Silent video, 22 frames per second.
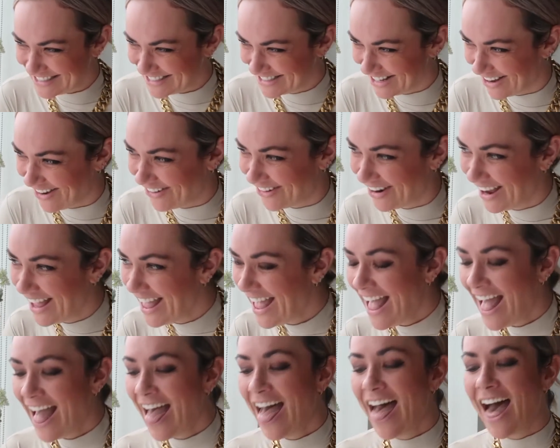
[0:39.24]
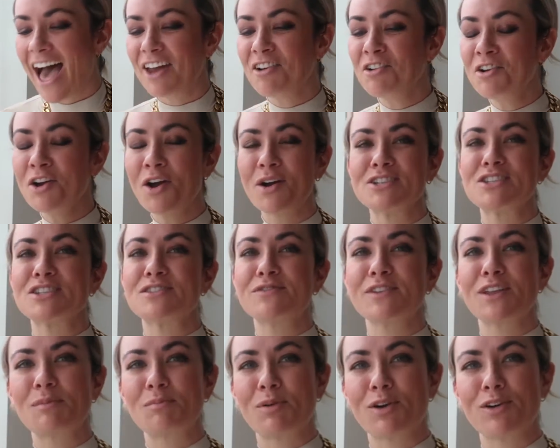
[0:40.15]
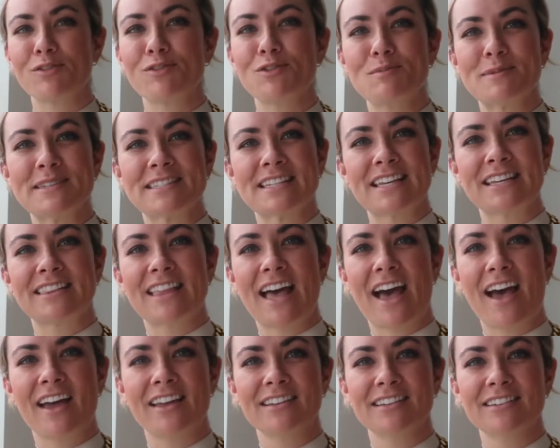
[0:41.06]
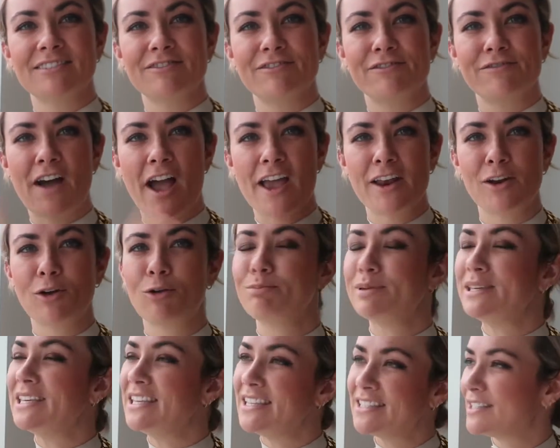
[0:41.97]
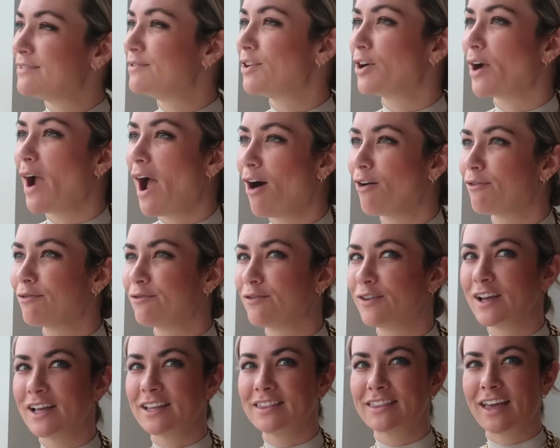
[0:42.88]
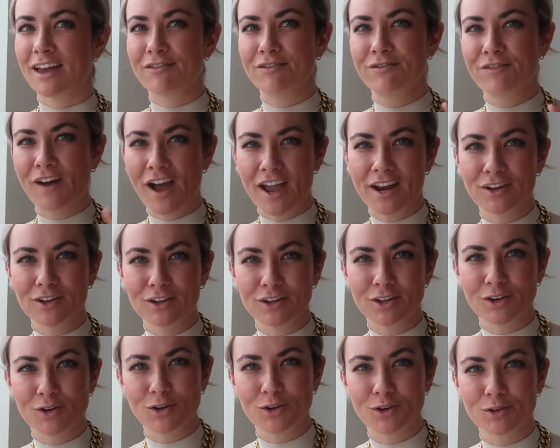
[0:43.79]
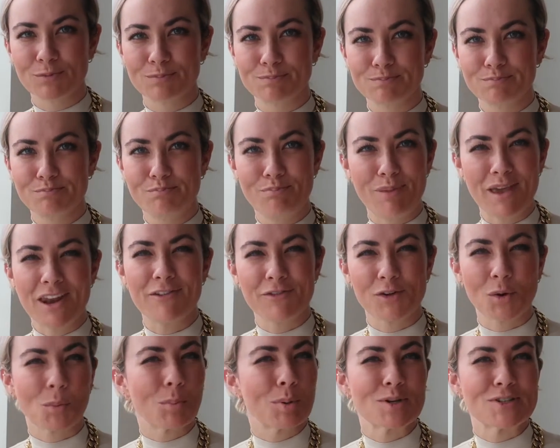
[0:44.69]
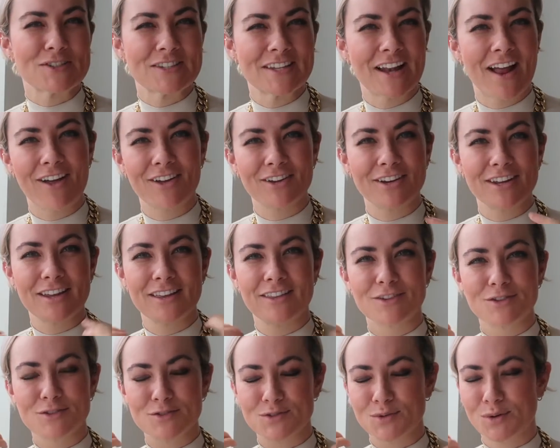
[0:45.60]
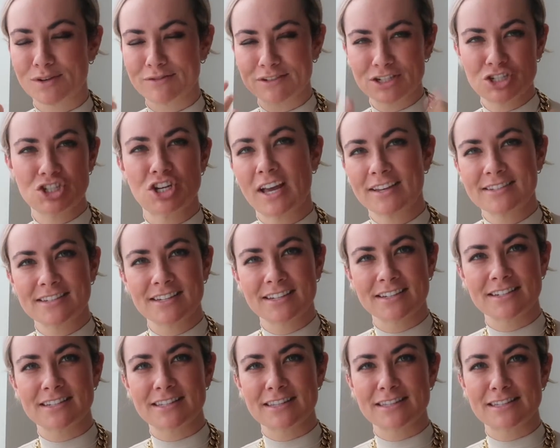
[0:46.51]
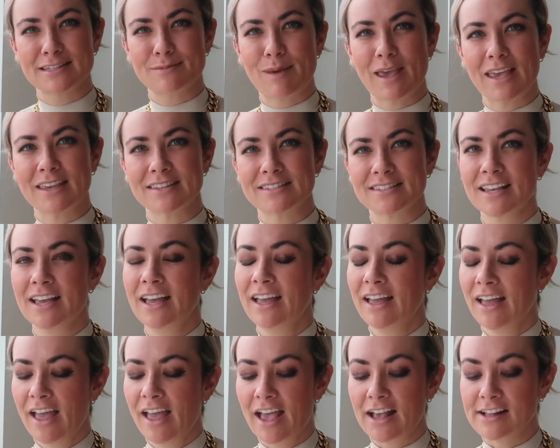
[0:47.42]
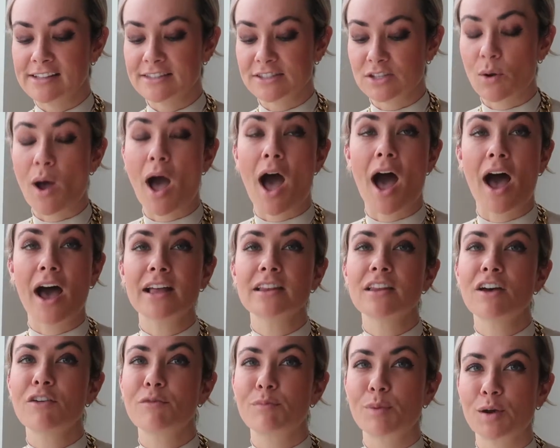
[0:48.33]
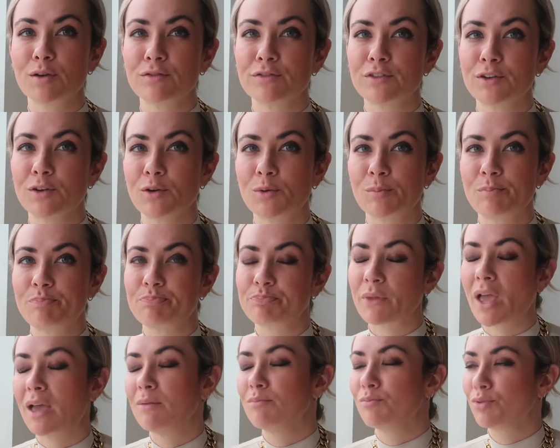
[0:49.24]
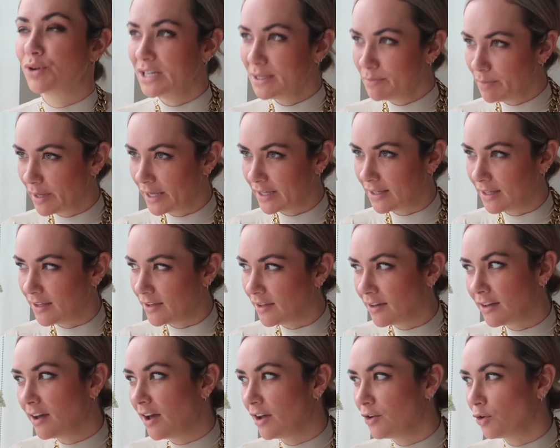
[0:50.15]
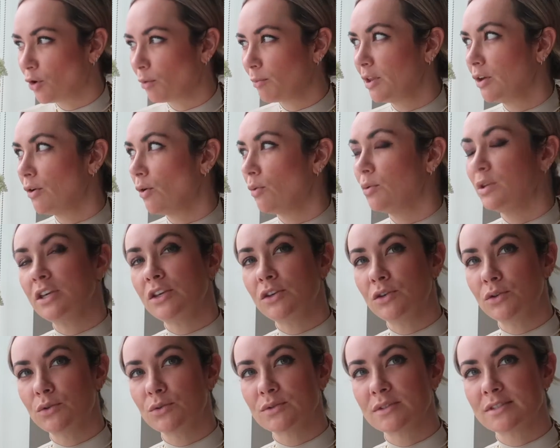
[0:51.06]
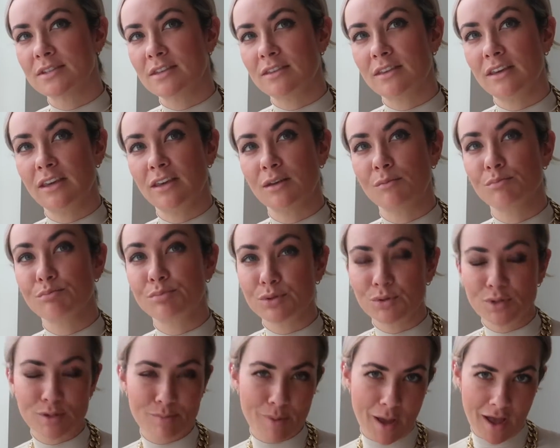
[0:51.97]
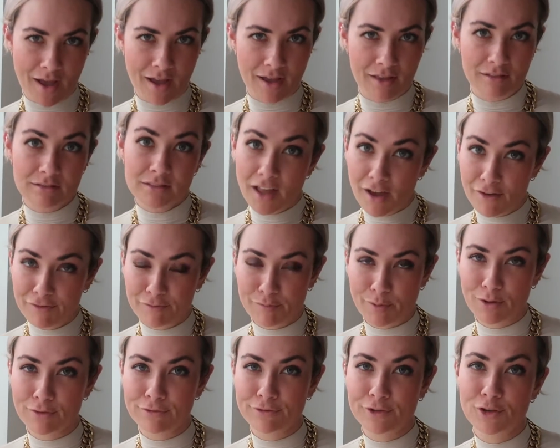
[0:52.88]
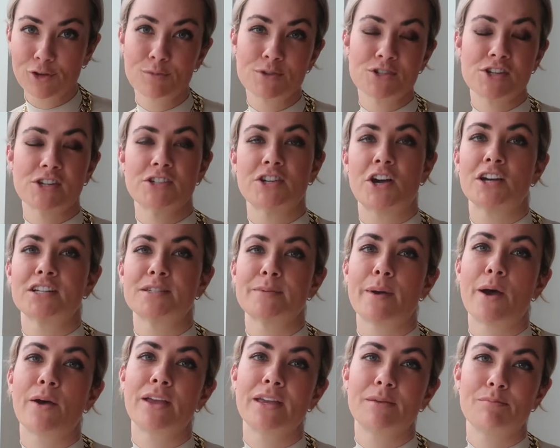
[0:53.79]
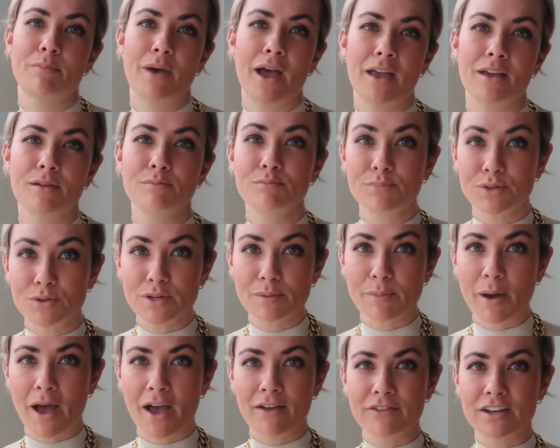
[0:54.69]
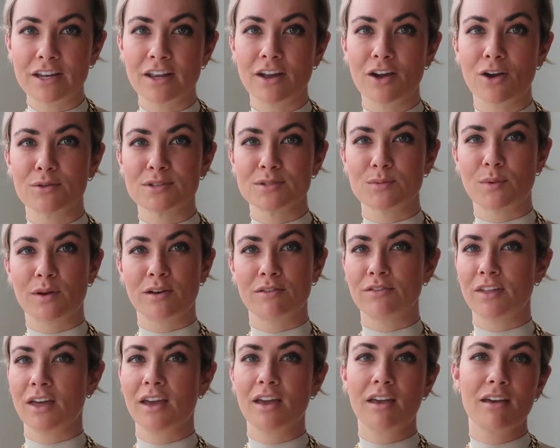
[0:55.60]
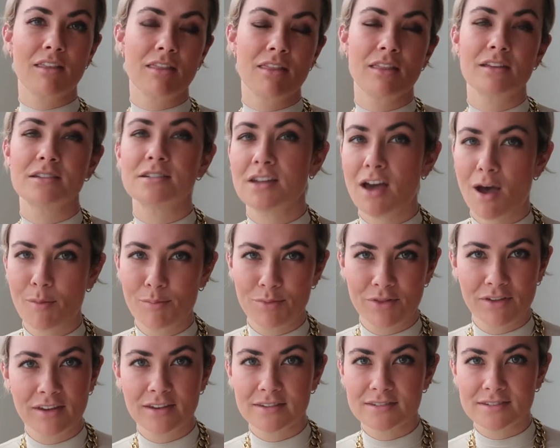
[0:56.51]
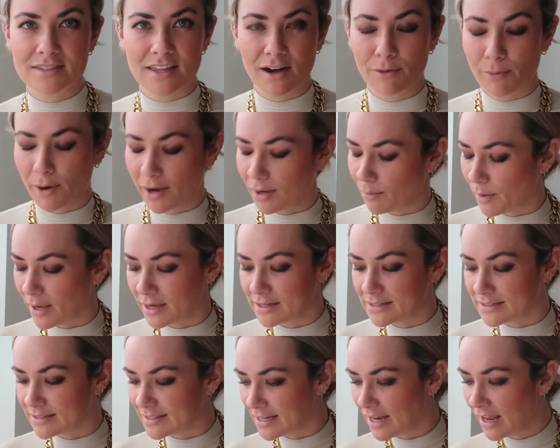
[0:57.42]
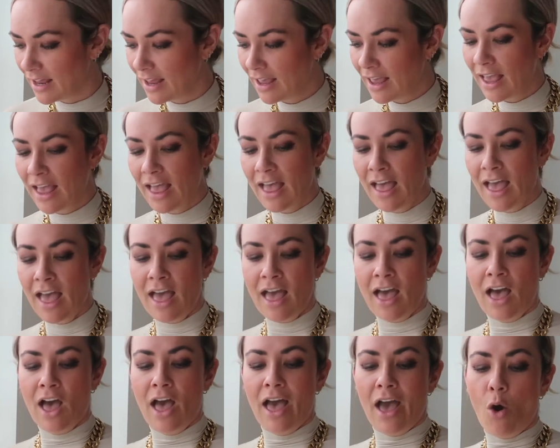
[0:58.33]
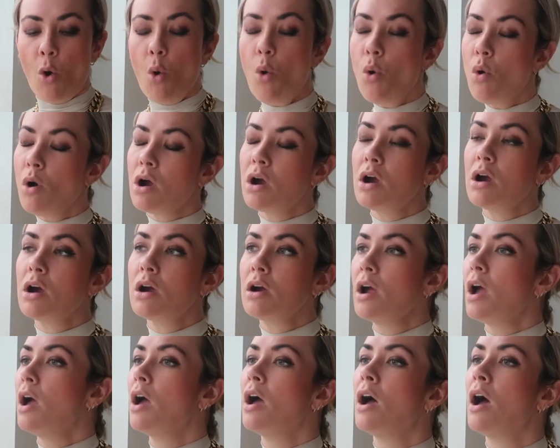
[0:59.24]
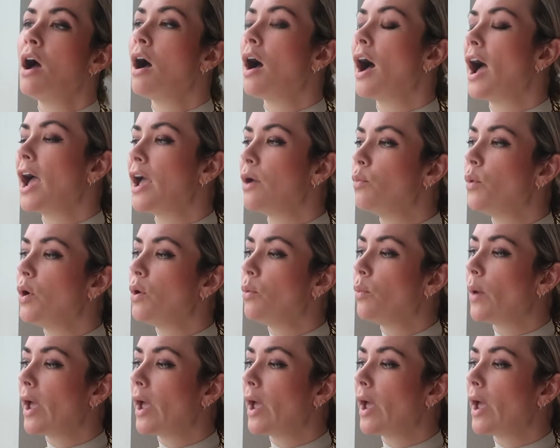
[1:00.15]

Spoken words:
So I don't know, I just feel like perfume is like that final piece of your outfit, that final little bit of your personality that you're sort of injecting into the space. And so I love perfume. I'm pretty picky. I normally only use the Beauty Pie Love perfume, which I talked about in my Beauty Pie video, is one of like the top things that I recommend. Or I will